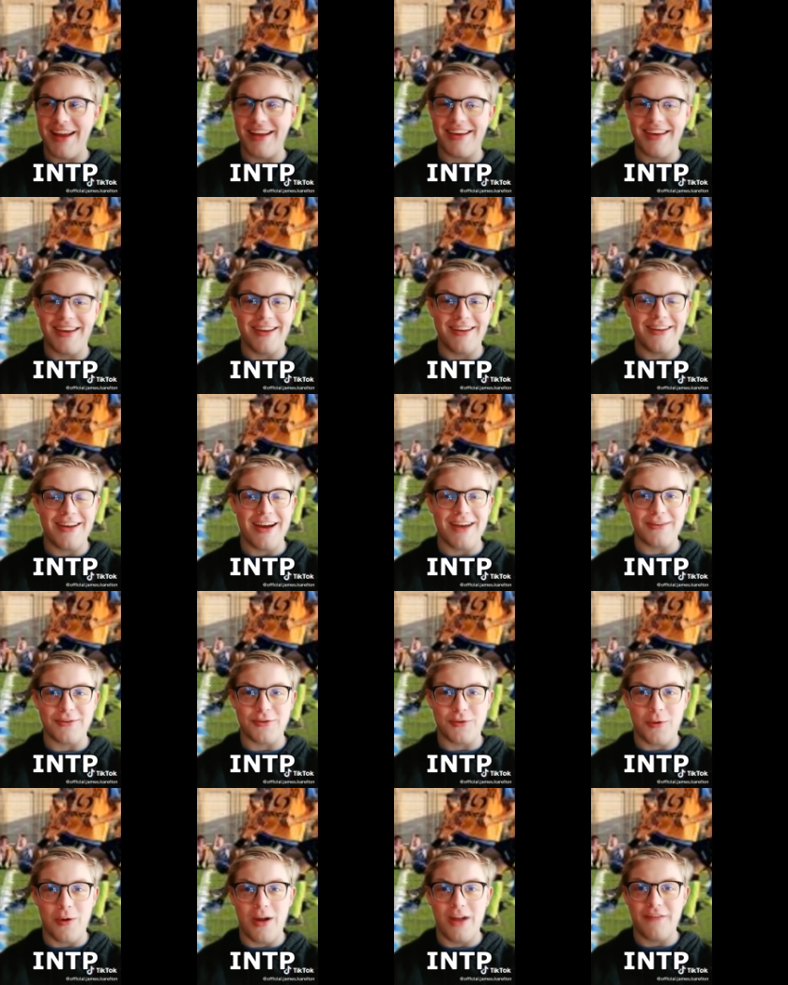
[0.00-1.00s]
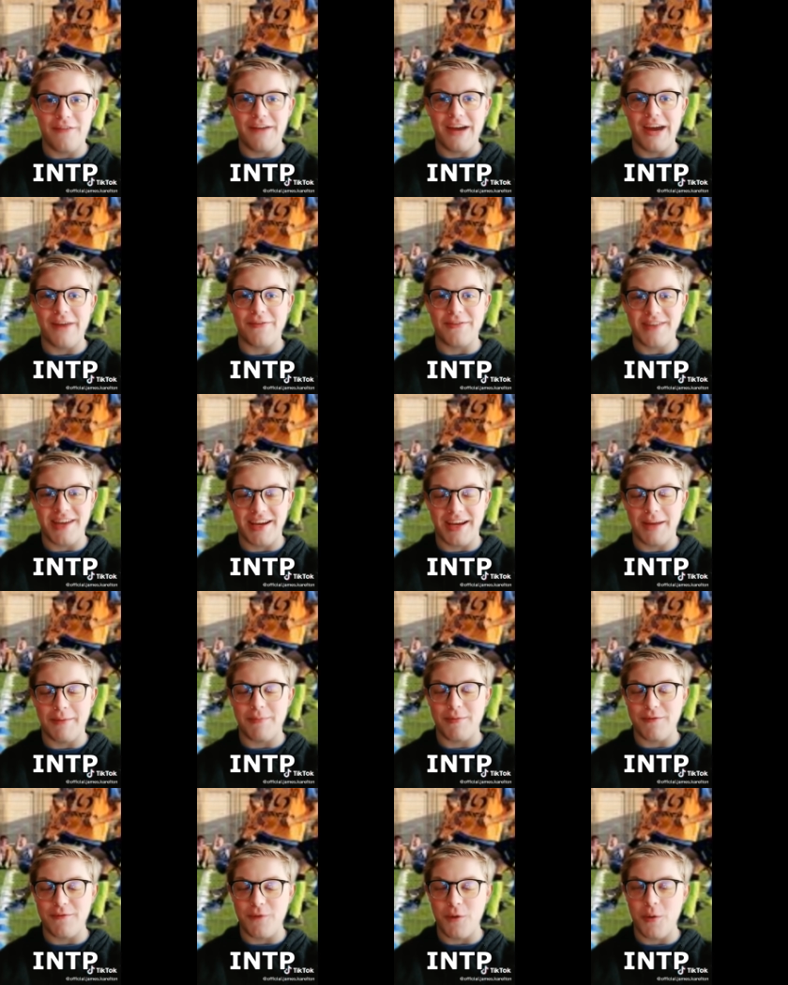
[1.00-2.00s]
a kid got disqualified for taking
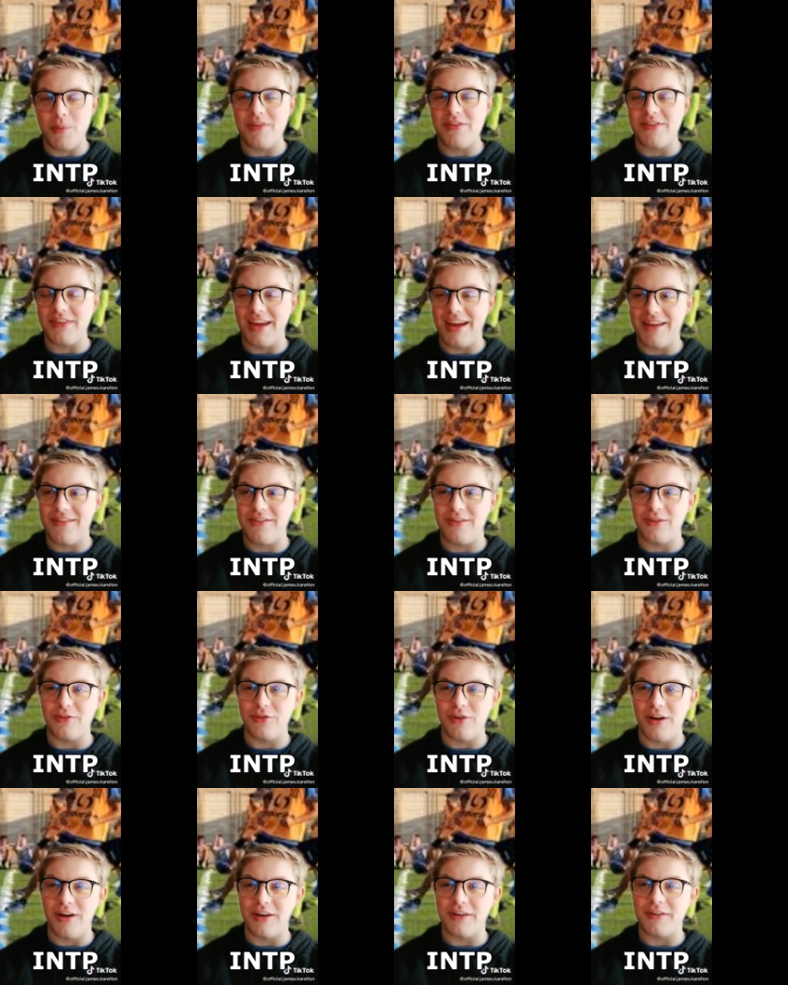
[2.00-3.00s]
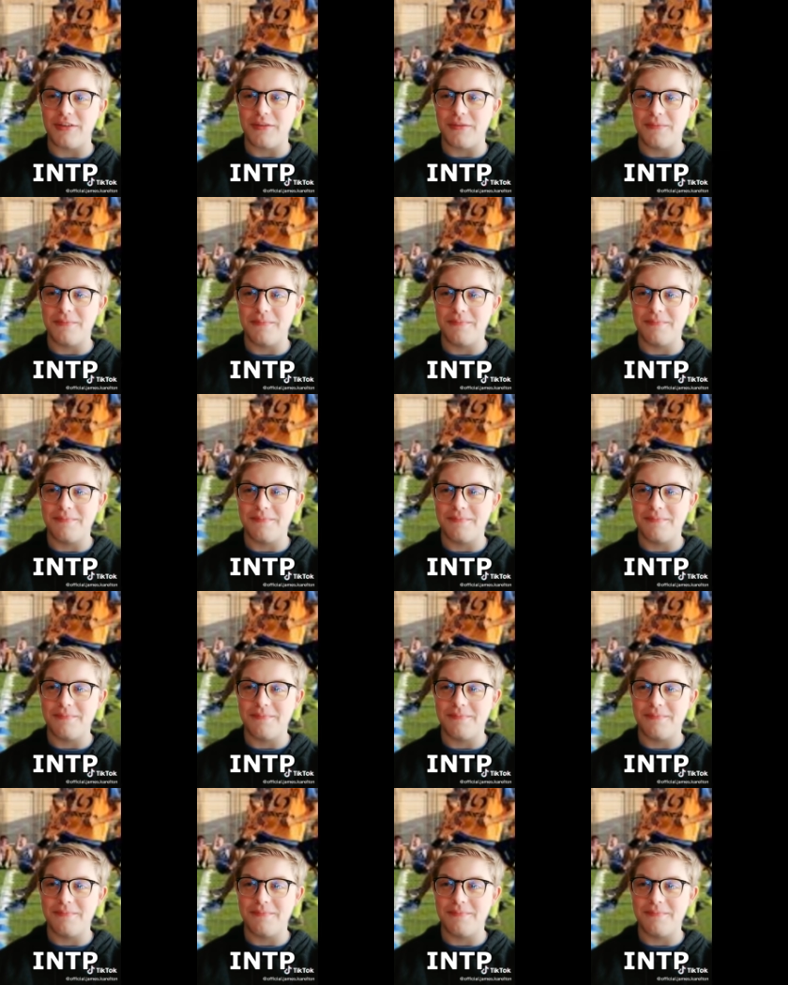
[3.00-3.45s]
performance-enhancing drugs.